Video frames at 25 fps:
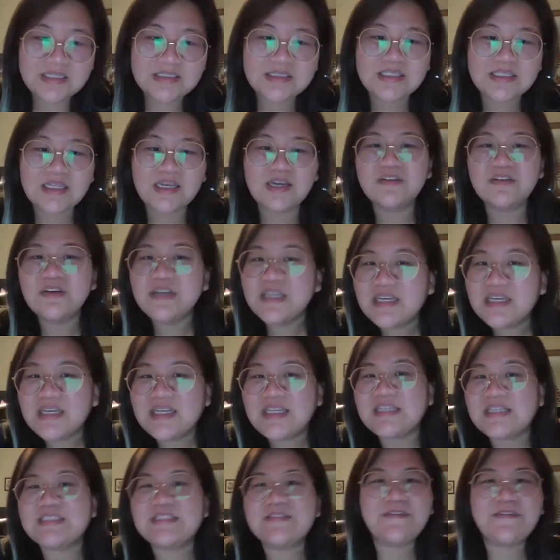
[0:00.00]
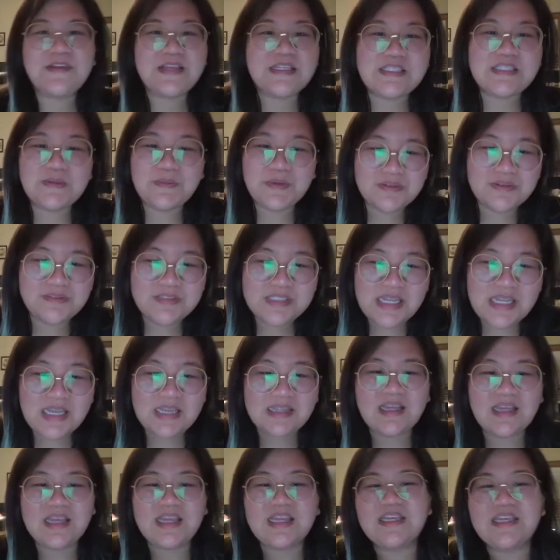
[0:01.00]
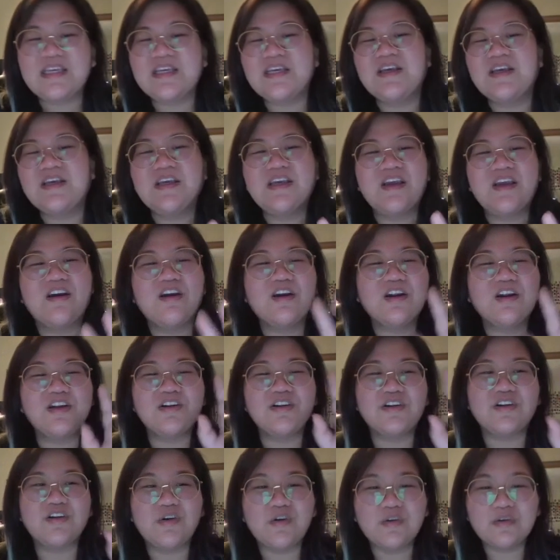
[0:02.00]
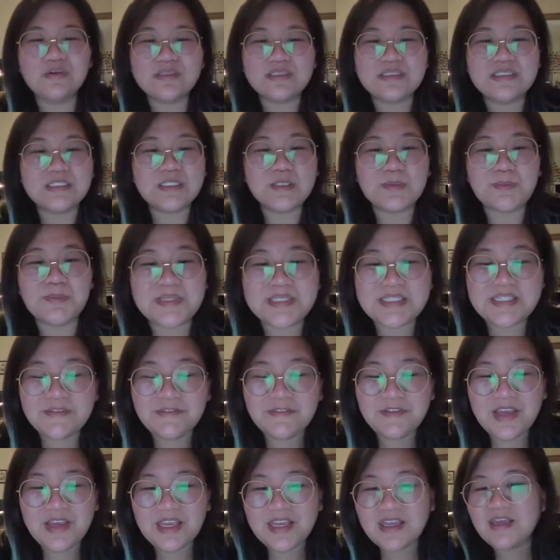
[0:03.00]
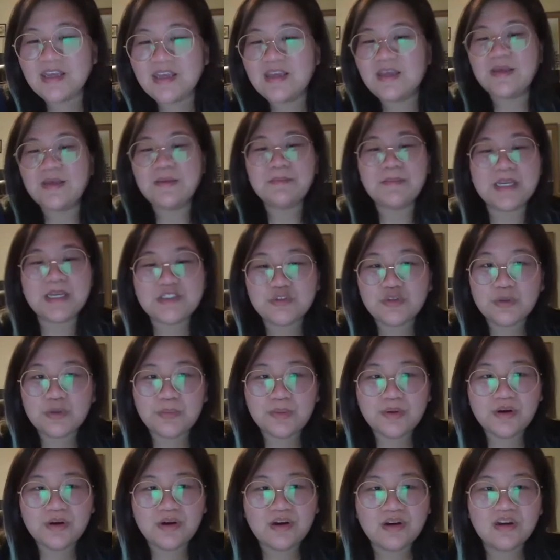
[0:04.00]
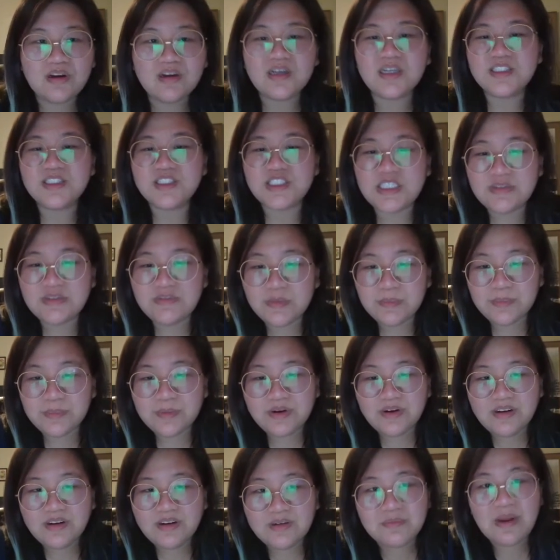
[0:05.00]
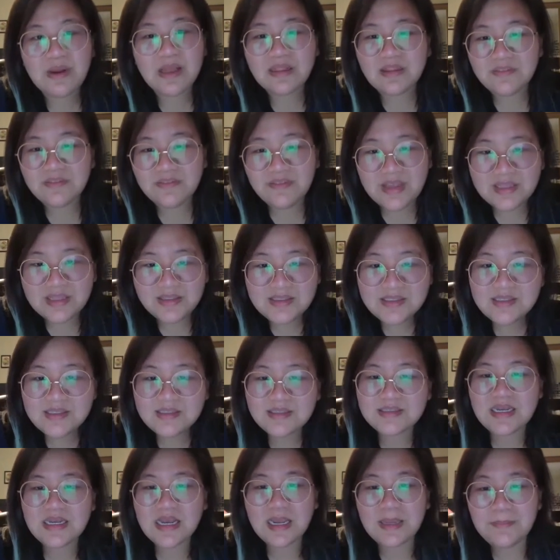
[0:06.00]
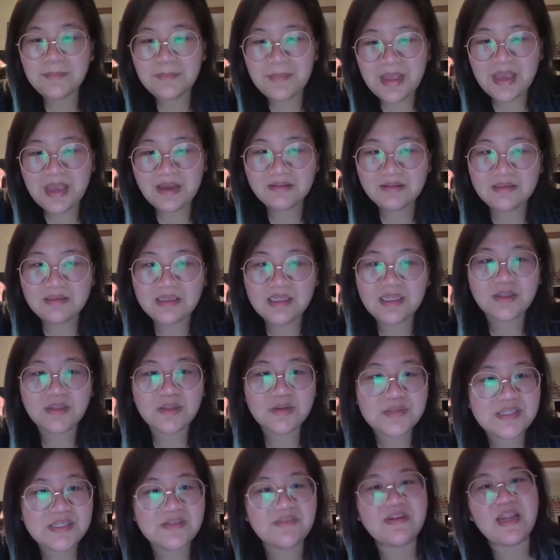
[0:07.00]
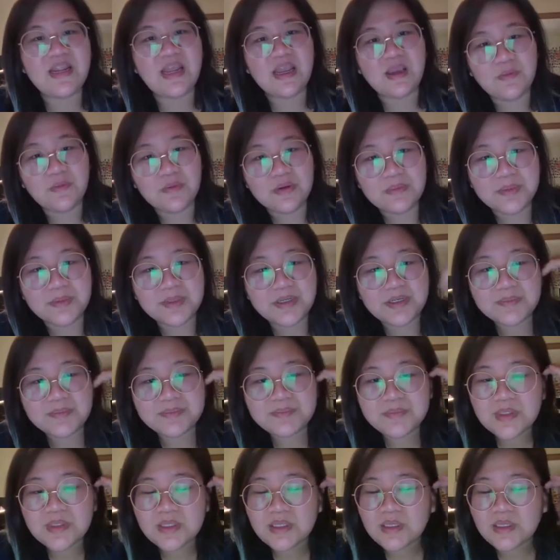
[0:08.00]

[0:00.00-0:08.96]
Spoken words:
So that's a fancy way of saying, like, are your goals specific, measurable, achievable, relevant, time-bound, inclusive, and equitable?